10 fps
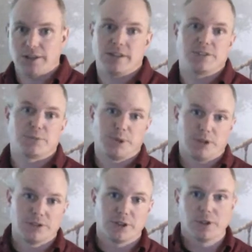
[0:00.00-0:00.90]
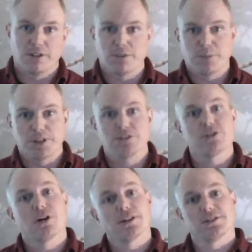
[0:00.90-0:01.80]
And as we all know, everybody's
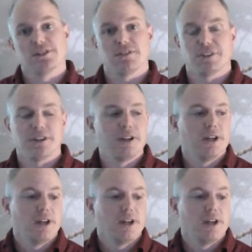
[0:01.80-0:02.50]
dog is different.